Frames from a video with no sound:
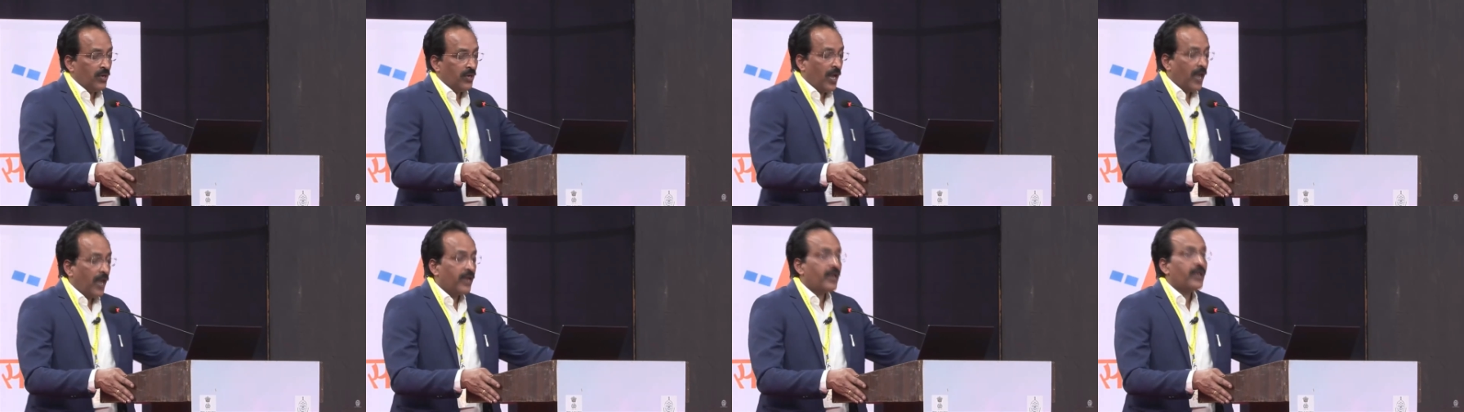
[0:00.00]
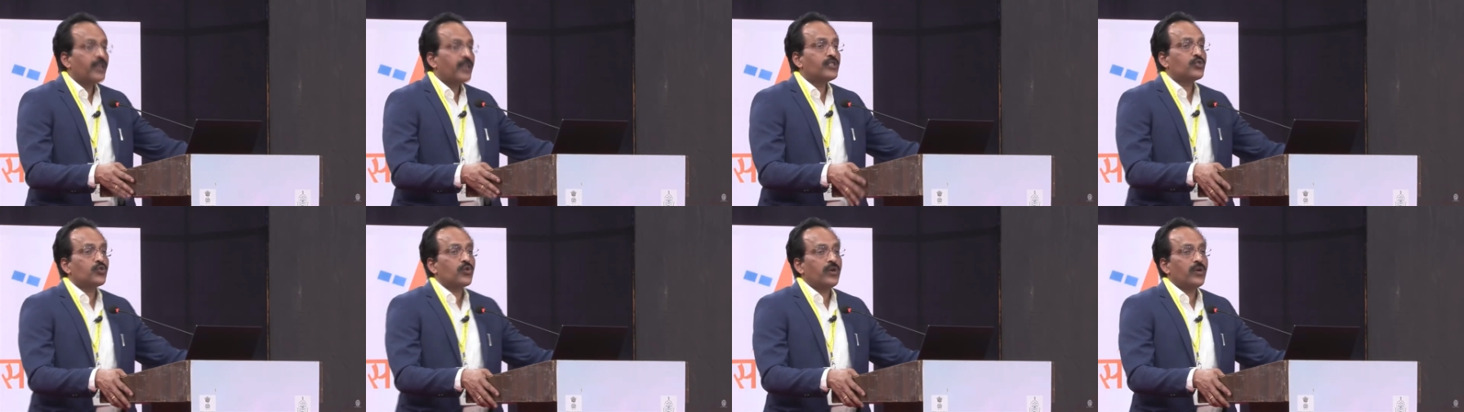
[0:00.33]
and
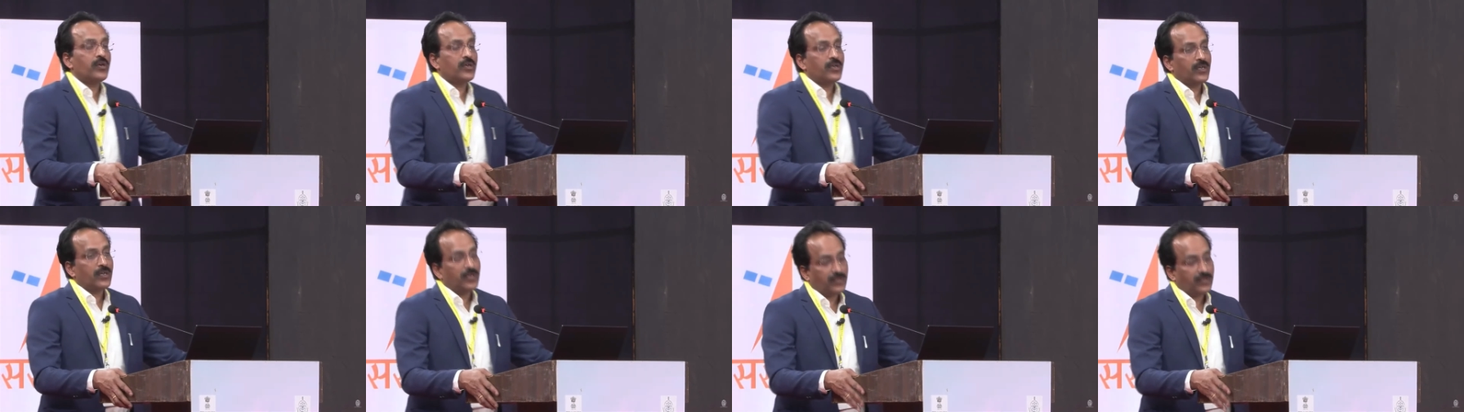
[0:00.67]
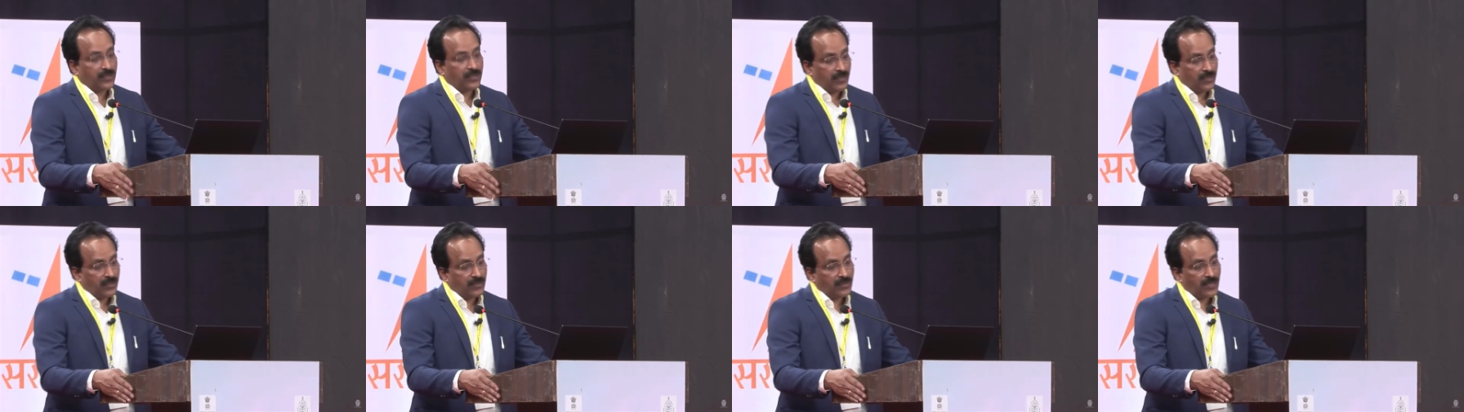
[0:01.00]
ensured
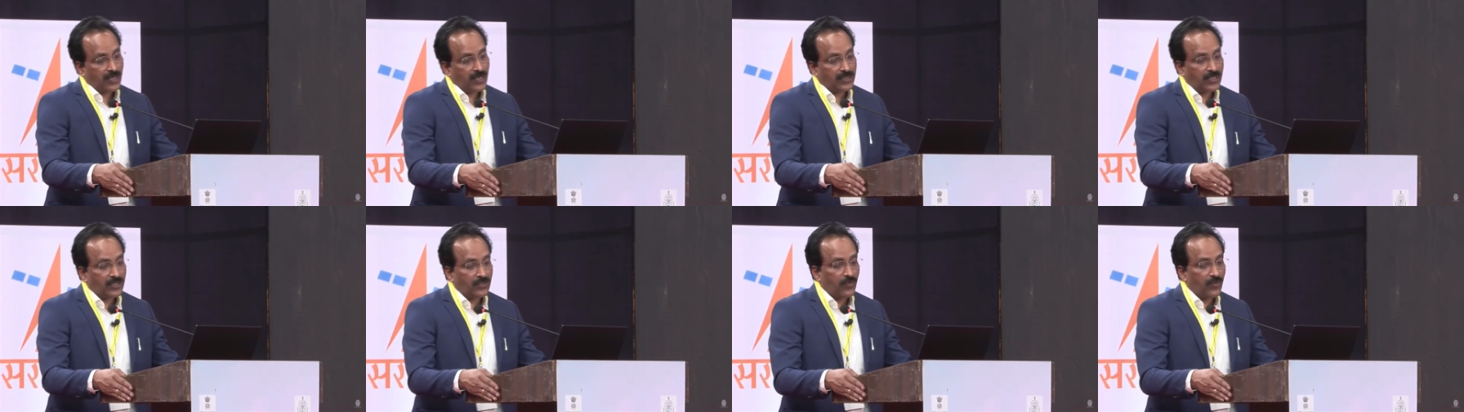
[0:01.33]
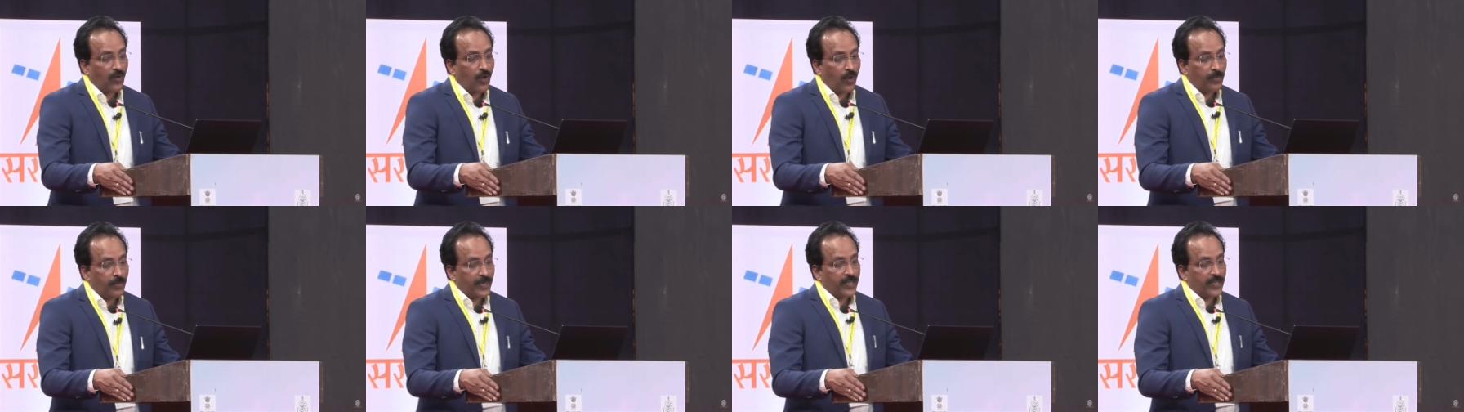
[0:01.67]

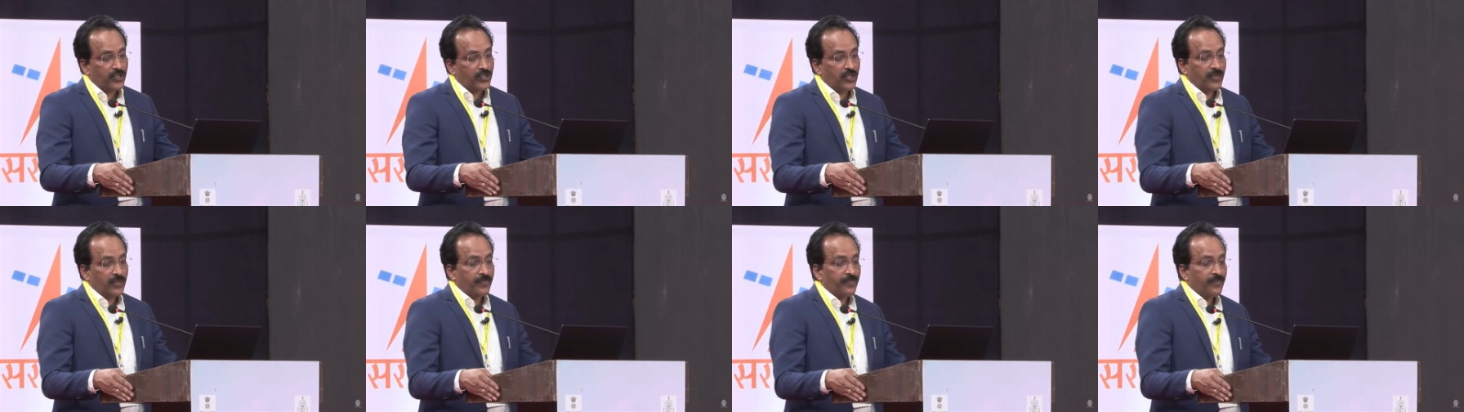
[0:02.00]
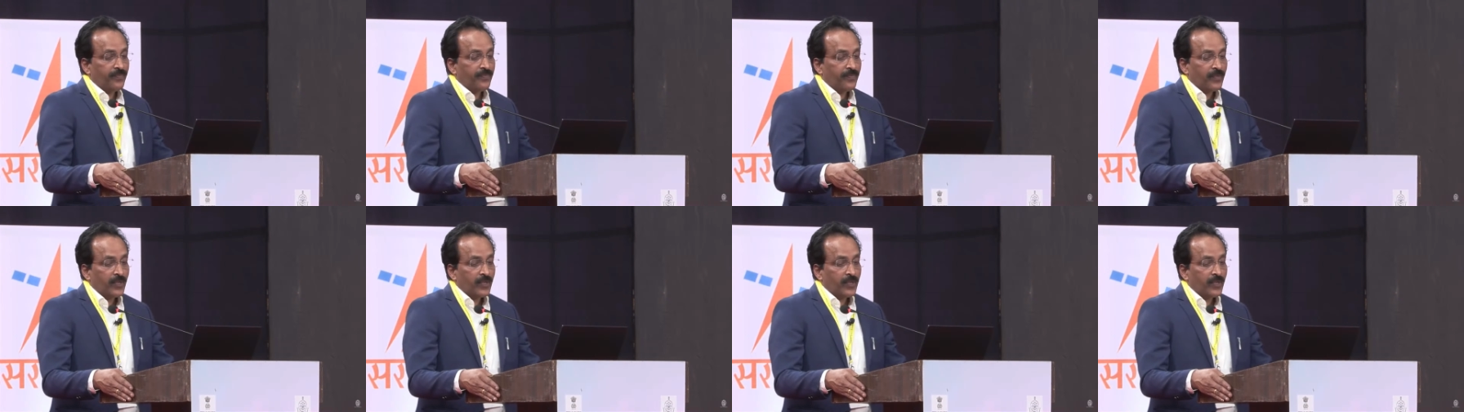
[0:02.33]
successful operation.